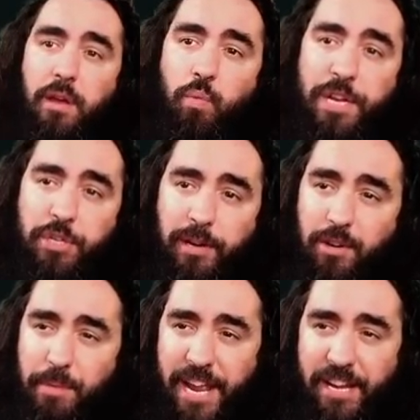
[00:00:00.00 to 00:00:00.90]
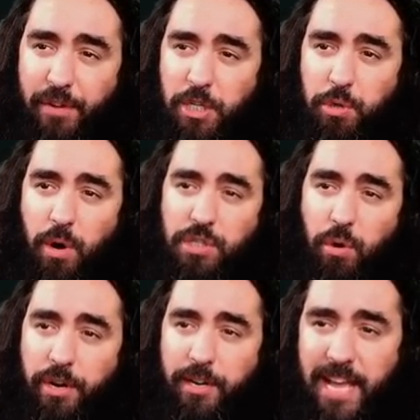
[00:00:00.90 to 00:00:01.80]
with your Illuminator Virtuoso
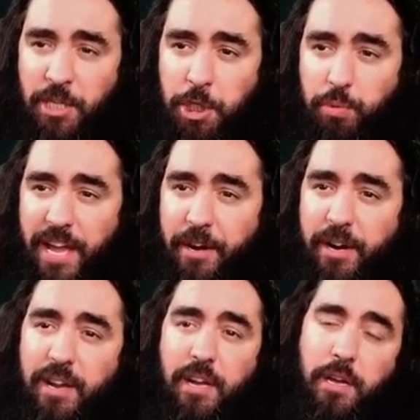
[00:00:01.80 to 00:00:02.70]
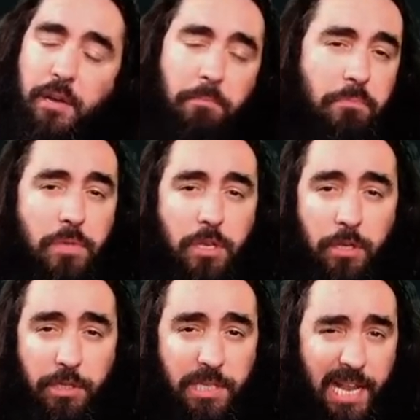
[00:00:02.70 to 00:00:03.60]
or your Ledger Shredder,
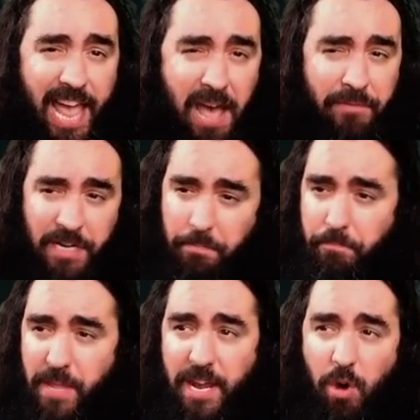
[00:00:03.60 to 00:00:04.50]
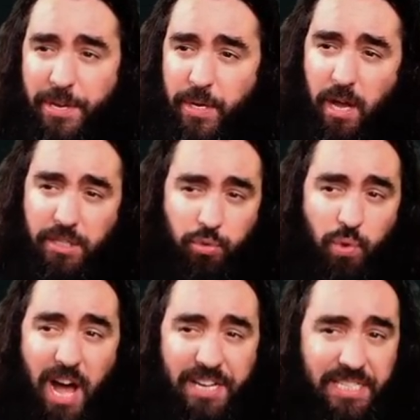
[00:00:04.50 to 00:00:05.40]
you still have it. It only costs
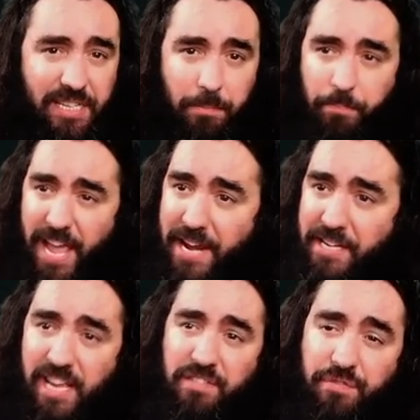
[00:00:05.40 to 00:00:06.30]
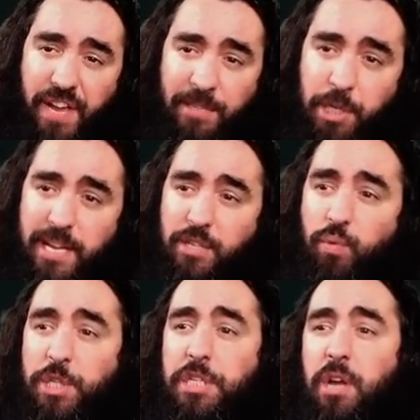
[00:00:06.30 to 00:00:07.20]
one still. And it gives vigilance,
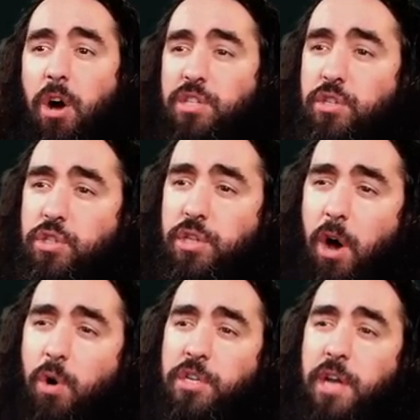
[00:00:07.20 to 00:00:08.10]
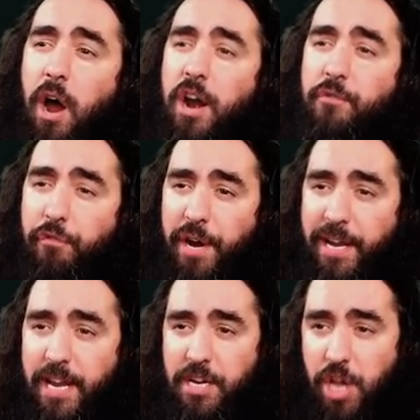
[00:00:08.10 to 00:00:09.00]
which is also so darn
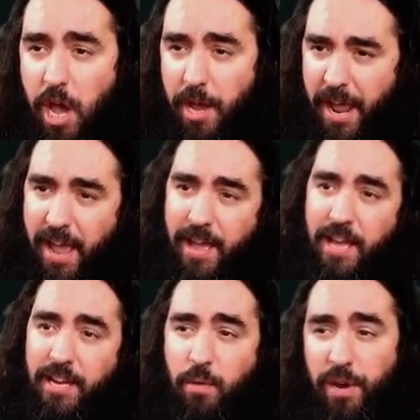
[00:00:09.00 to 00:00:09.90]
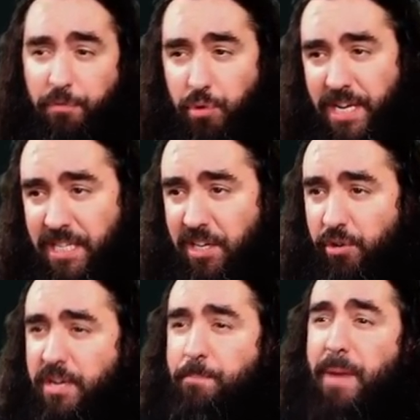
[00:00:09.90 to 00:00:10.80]
freaking good. Then we have three
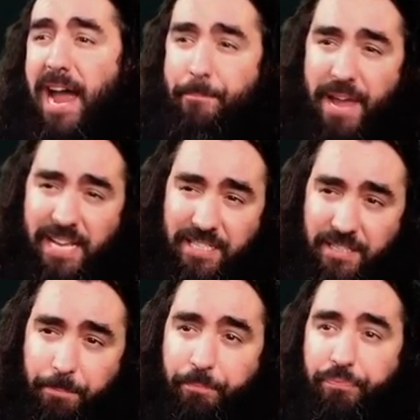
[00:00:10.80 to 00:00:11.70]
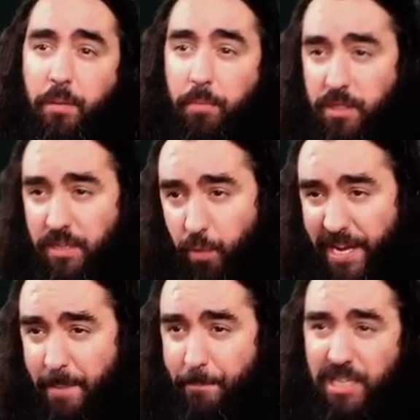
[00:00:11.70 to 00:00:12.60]
security bypasses. Because if we
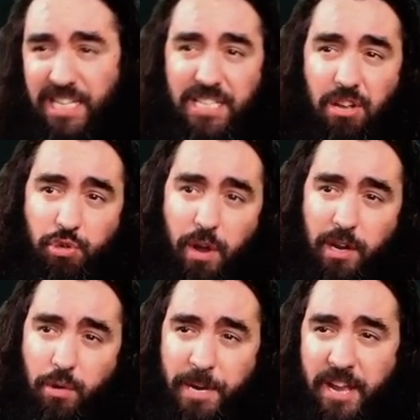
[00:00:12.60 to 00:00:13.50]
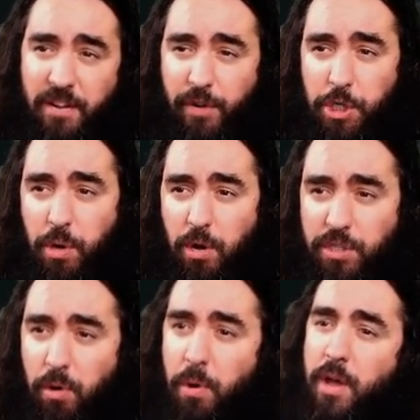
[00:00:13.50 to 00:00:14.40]
can put this onto Illuminator
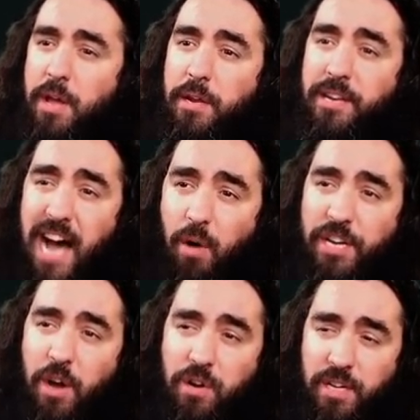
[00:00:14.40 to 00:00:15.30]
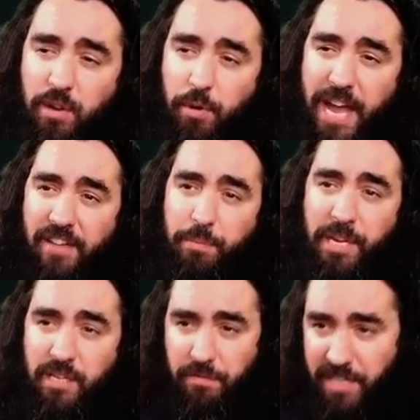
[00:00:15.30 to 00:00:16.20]
Virtuoso, now it only connives
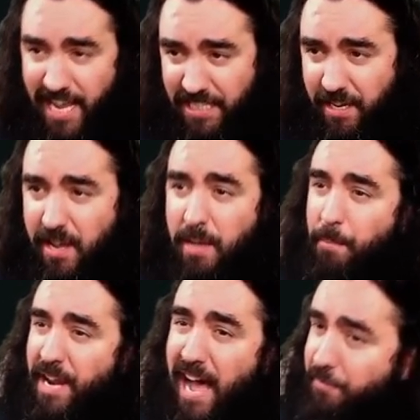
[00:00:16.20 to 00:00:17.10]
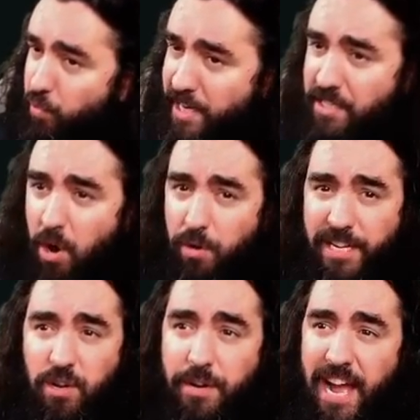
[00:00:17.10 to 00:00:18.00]
because of this, but afterwards only
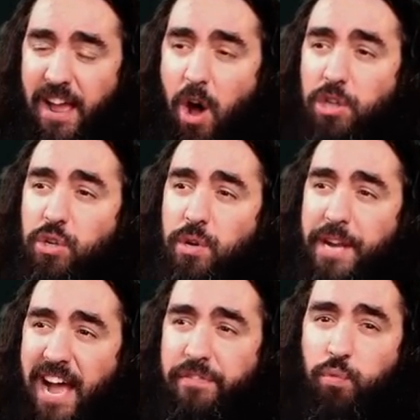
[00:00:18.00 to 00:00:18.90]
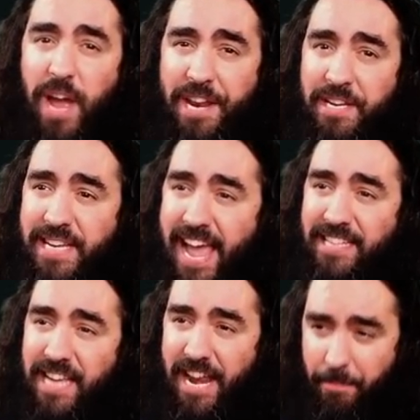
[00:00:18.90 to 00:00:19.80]
connive also connives when it
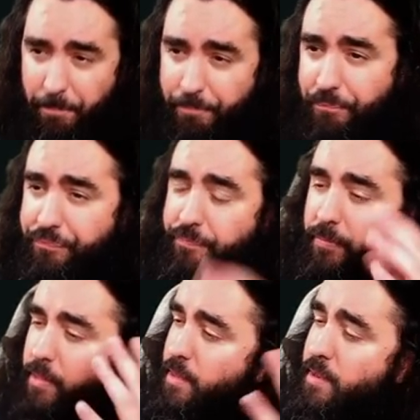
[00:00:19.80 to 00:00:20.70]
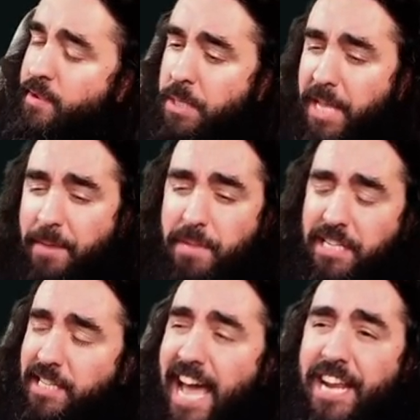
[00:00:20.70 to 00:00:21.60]
attacks in. That
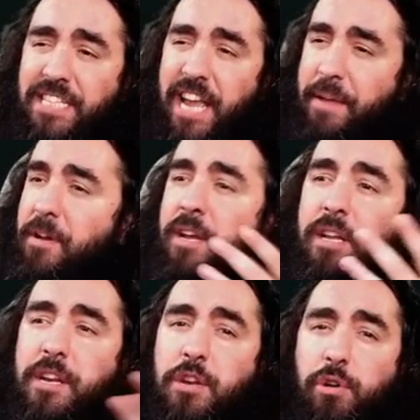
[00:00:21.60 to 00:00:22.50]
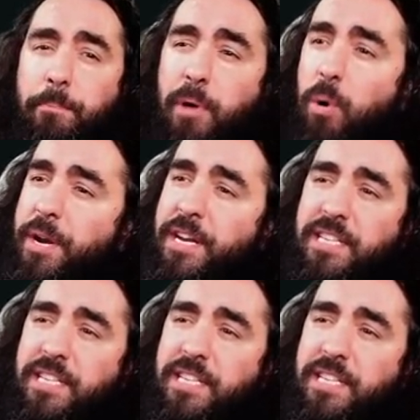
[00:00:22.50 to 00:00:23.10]
means, let us say, that your opponent